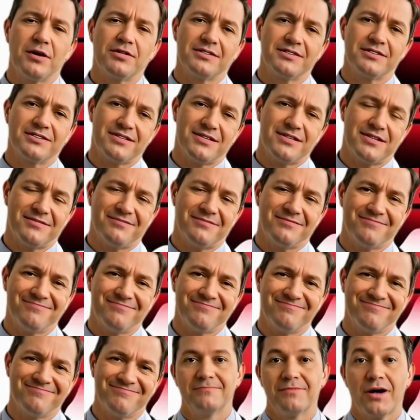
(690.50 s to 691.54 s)
which allow you
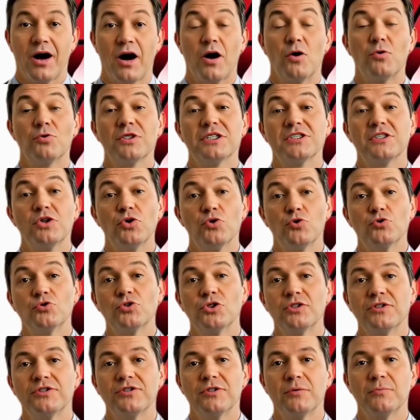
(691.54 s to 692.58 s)
to engage your
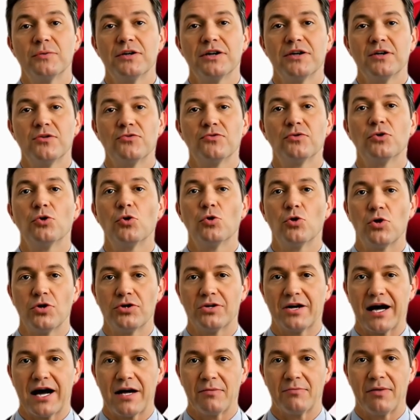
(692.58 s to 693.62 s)
quadriceps safely while
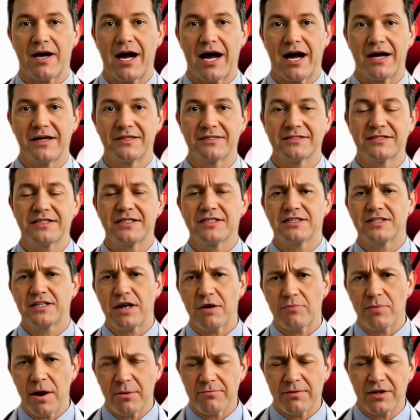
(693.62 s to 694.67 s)
sitting down.
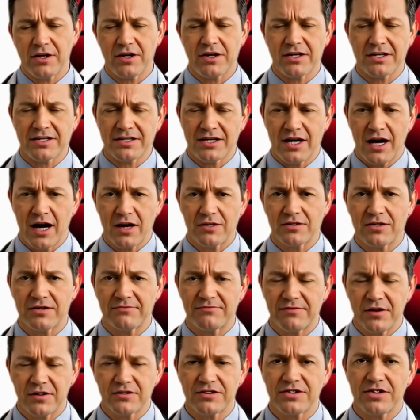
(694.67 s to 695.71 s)
Another
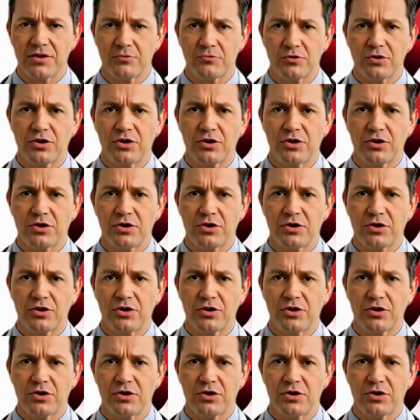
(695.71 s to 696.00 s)
option is